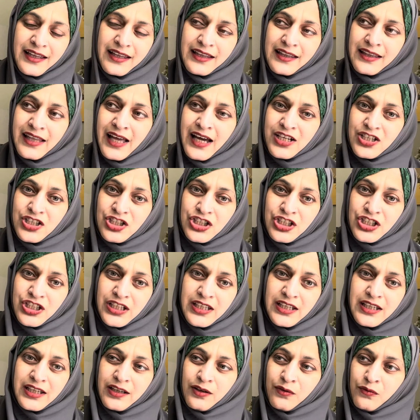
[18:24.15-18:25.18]
that
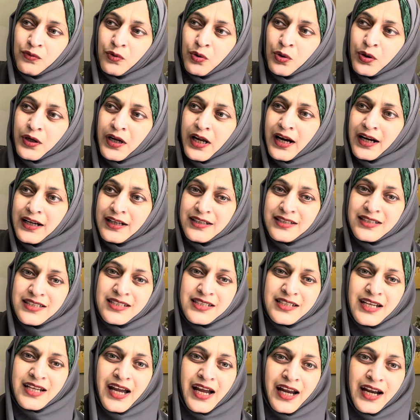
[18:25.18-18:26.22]
she would
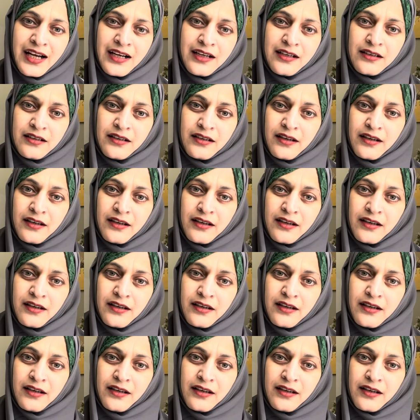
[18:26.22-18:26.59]
understand